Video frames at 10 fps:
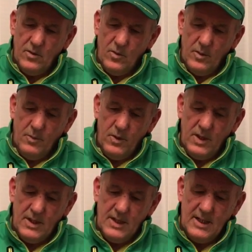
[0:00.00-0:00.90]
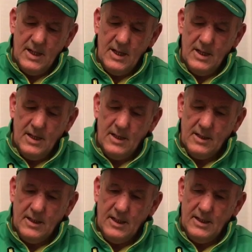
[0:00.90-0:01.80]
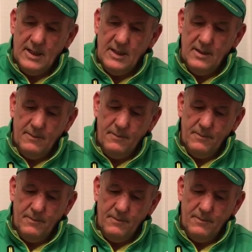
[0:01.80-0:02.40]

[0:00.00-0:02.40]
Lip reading: So we put this in the container.